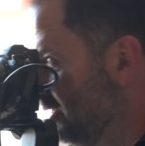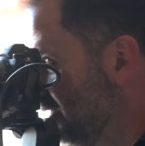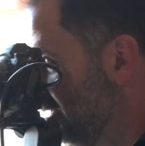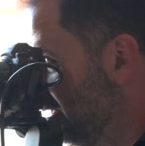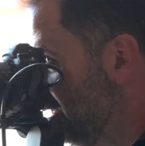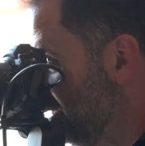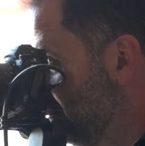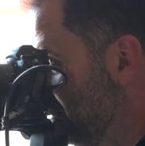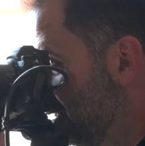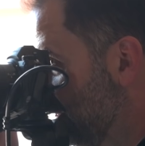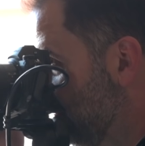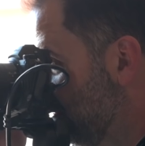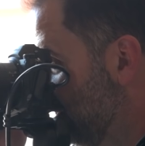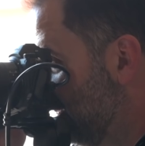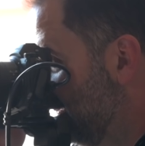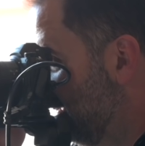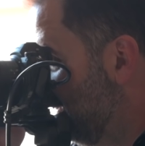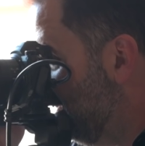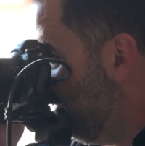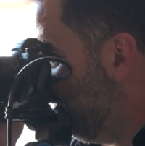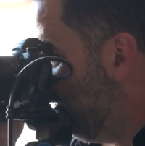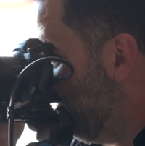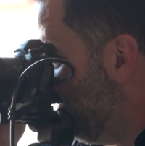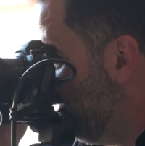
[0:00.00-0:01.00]
a little bit of a
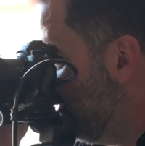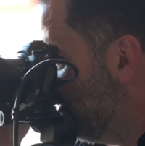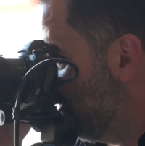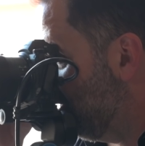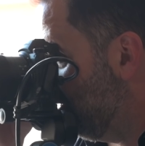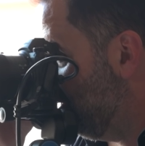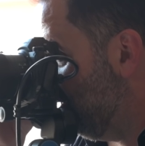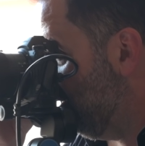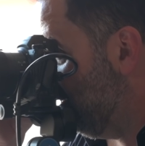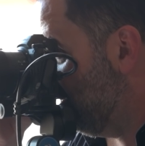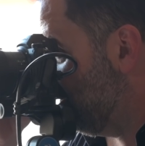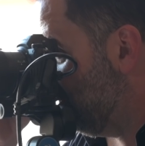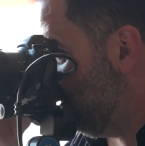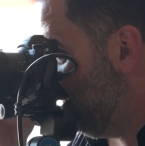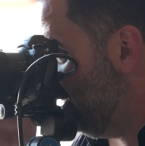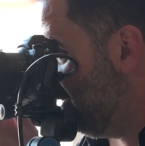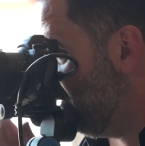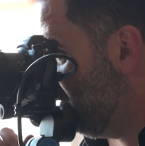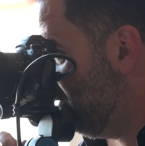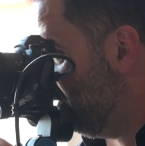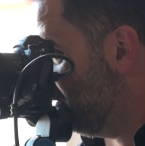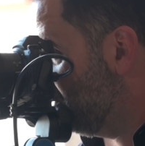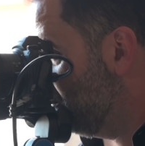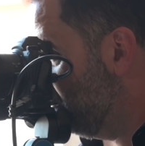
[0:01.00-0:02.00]
hair light to the
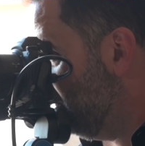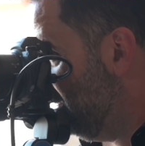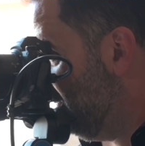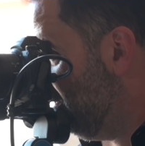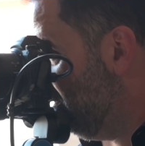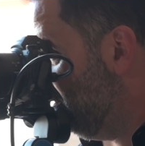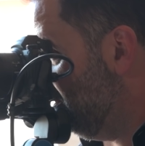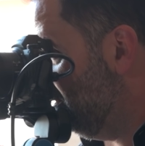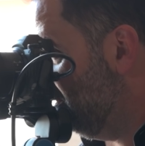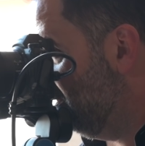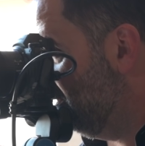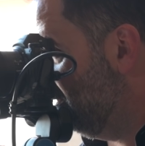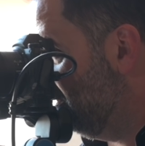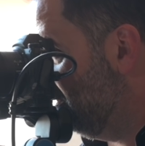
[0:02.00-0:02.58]
equation as well.